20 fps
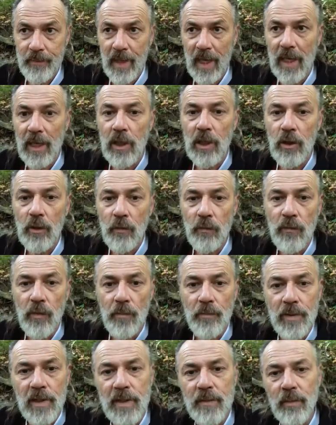I go for
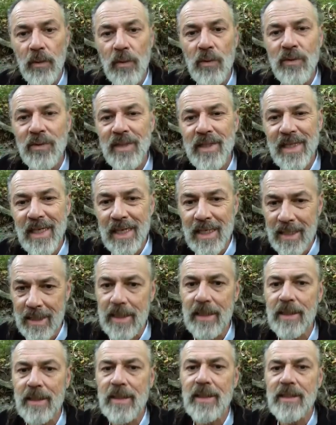people
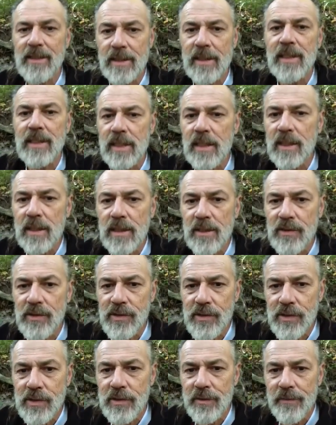need
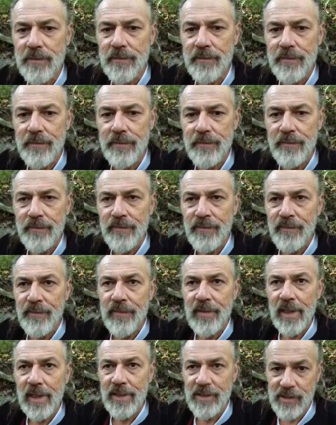things.
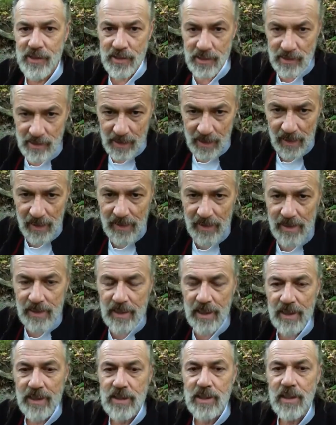Then a society
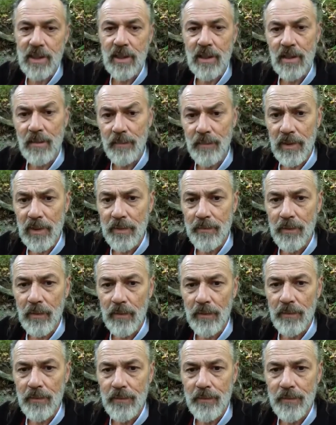takes care of
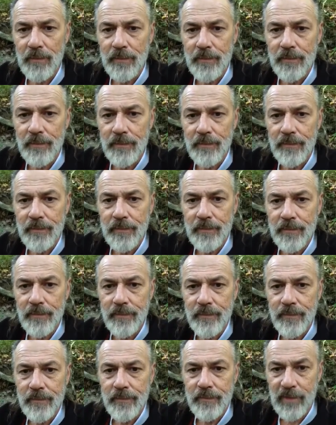people
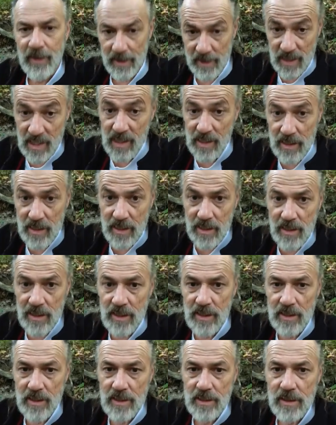that need
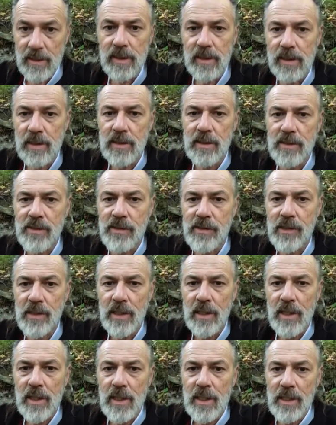things.
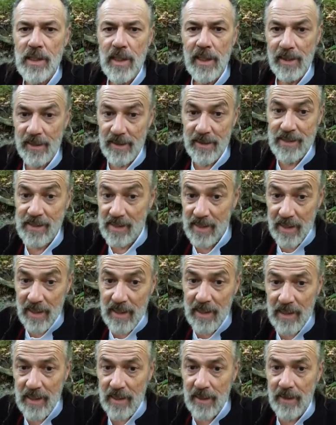And this
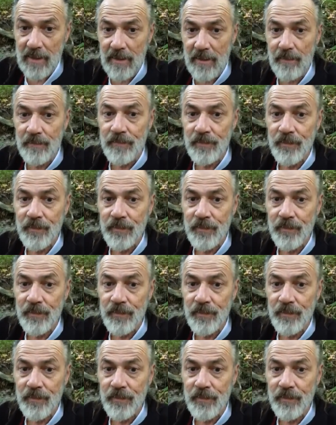need